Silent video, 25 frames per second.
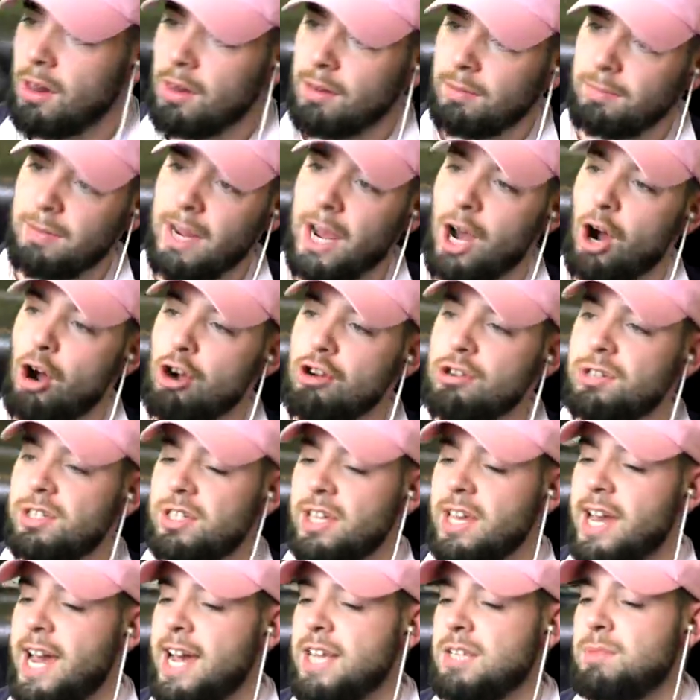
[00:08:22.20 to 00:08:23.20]
Man, O C
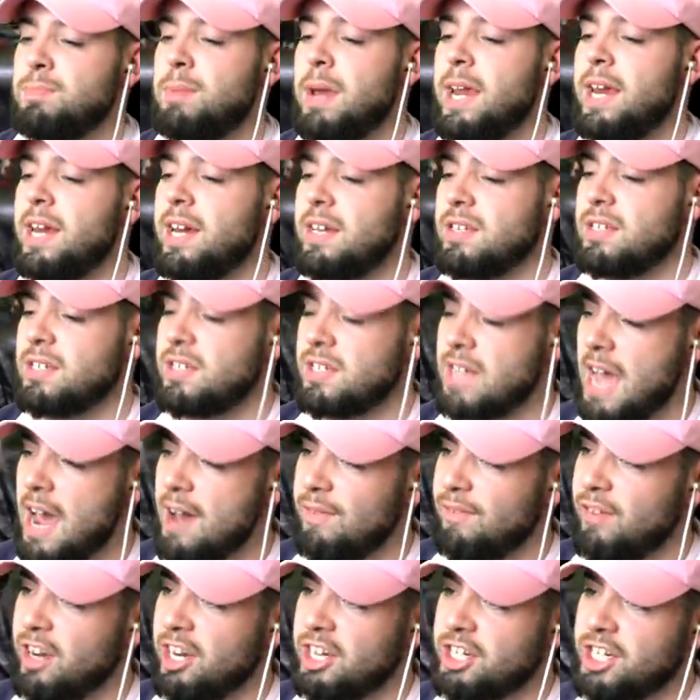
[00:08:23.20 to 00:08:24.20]
has been a
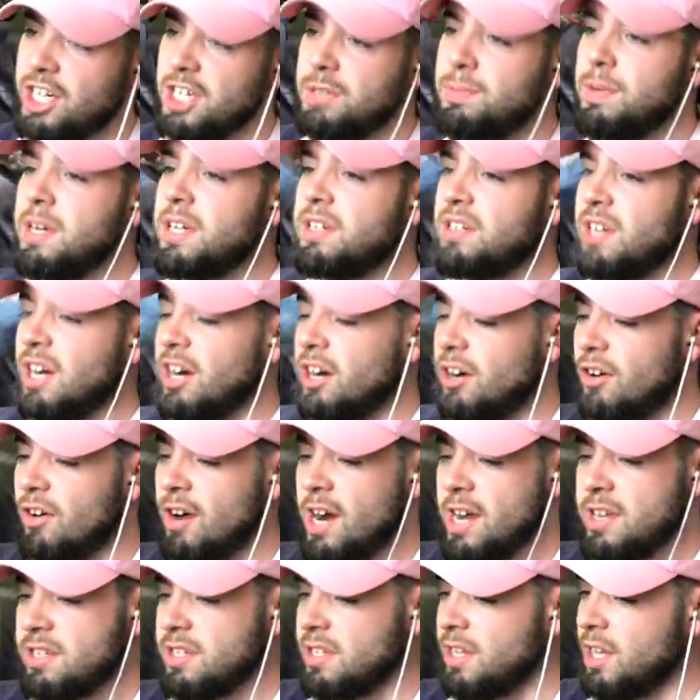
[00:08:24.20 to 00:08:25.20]
savage. He's been
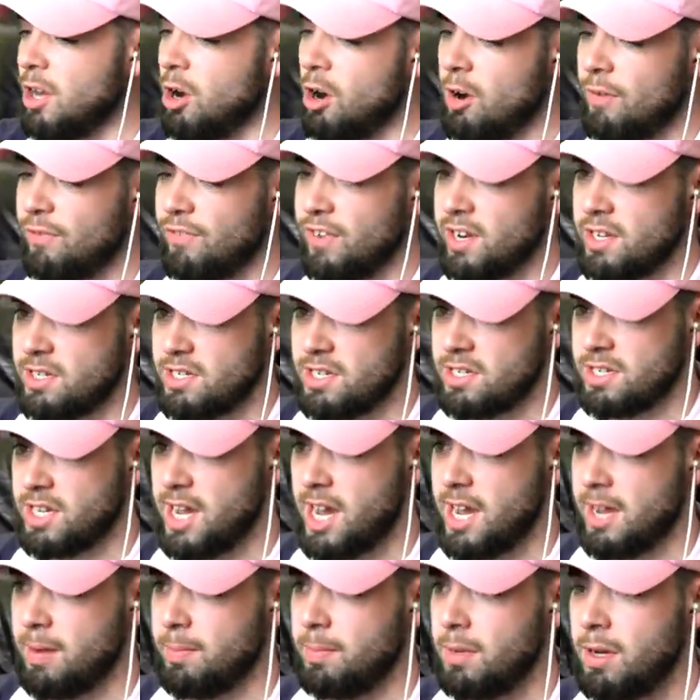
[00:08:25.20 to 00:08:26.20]
terrorizing their offense this
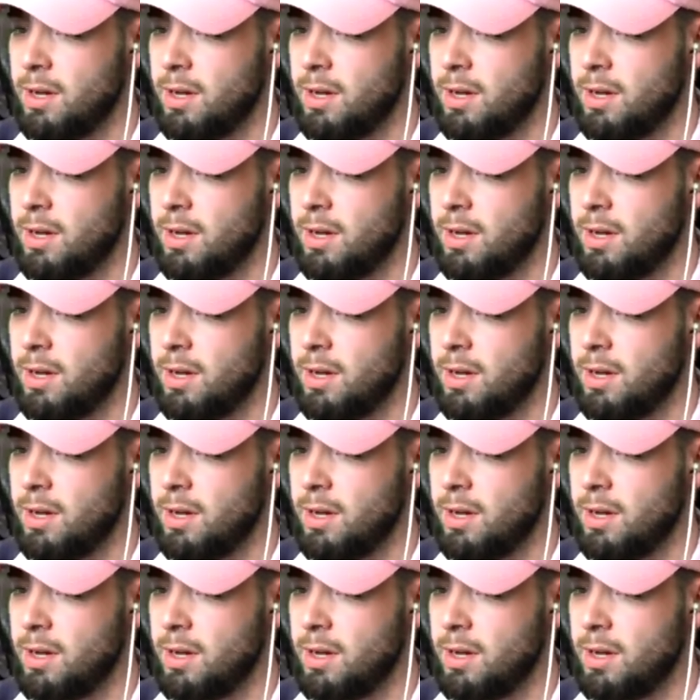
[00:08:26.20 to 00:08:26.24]
game.